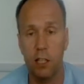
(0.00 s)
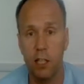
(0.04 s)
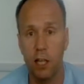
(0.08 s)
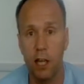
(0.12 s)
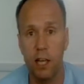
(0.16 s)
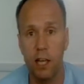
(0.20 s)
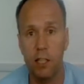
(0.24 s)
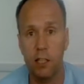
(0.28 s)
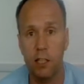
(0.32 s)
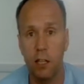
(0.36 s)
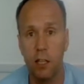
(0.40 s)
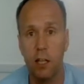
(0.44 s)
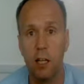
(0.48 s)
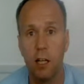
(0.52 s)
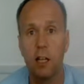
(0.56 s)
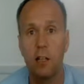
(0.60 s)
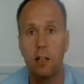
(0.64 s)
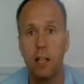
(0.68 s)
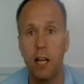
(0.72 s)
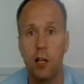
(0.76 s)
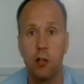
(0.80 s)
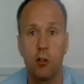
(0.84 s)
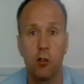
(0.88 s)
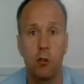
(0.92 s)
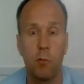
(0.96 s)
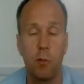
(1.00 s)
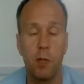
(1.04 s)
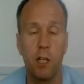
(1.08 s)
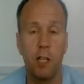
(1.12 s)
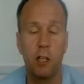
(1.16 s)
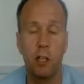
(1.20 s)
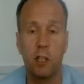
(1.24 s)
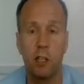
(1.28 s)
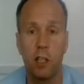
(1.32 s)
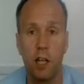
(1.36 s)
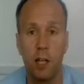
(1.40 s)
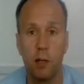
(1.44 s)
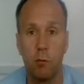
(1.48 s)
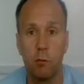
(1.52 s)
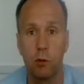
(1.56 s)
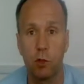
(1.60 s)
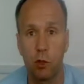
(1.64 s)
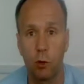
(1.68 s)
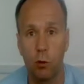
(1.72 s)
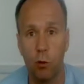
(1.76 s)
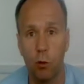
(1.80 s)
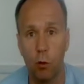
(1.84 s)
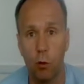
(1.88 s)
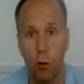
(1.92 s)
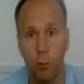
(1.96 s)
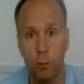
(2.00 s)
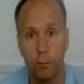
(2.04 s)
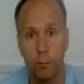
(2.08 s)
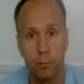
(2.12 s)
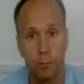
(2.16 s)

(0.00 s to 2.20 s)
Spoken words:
later, that should be the same score.